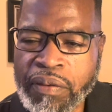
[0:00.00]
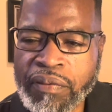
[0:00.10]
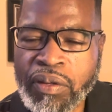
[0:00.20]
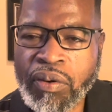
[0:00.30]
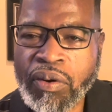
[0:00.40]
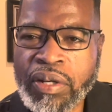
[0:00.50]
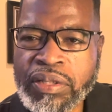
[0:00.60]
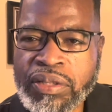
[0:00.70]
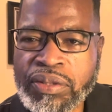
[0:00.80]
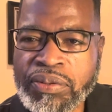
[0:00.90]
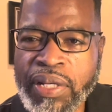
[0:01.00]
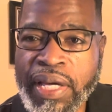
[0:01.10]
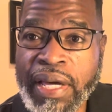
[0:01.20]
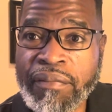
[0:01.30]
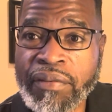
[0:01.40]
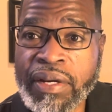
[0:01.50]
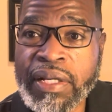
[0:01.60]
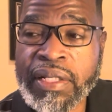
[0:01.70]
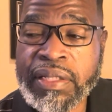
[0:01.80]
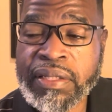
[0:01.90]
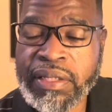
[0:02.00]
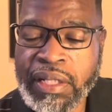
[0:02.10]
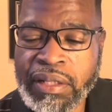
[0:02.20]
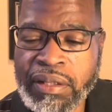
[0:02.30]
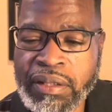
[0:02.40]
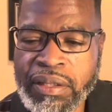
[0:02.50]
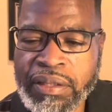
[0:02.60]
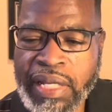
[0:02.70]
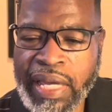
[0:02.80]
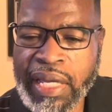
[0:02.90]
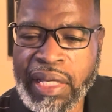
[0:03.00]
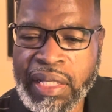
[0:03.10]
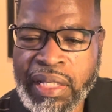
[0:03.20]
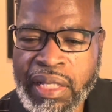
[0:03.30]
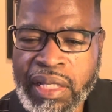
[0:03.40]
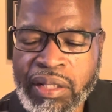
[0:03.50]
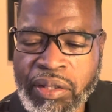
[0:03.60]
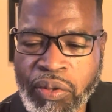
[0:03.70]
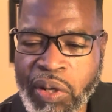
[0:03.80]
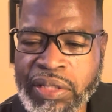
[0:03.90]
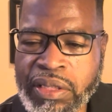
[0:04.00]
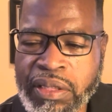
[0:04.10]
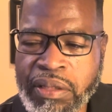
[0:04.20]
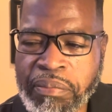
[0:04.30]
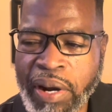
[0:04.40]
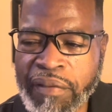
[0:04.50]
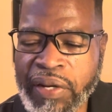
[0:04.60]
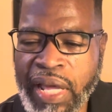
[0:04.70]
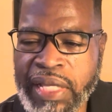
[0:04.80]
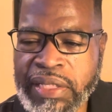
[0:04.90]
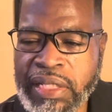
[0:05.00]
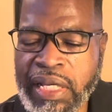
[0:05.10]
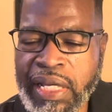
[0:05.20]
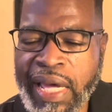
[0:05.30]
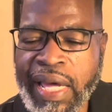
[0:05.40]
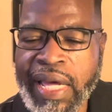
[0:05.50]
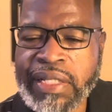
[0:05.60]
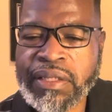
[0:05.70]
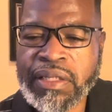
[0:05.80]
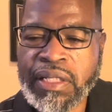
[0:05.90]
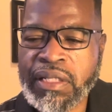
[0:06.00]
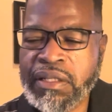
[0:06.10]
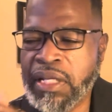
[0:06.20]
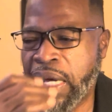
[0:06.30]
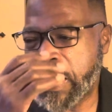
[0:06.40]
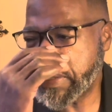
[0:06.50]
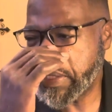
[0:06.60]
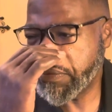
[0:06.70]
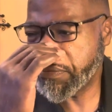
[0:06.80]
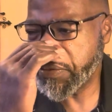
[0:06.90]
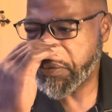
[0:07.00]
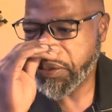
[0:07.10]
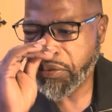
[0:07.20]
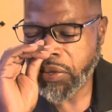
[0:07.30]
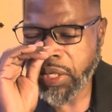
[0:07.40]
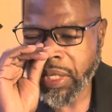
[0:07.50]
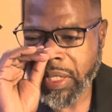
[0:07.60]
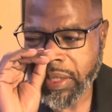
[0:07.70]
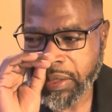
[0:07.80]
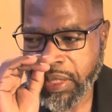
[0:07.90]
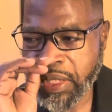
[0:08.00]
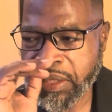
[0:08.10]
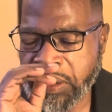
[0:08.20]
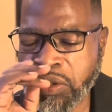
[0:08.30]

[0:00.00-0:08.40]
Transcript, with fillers: of the Lord to you every single day. The question the prophet Isaiah asked in Isaiah fifty-three, he says,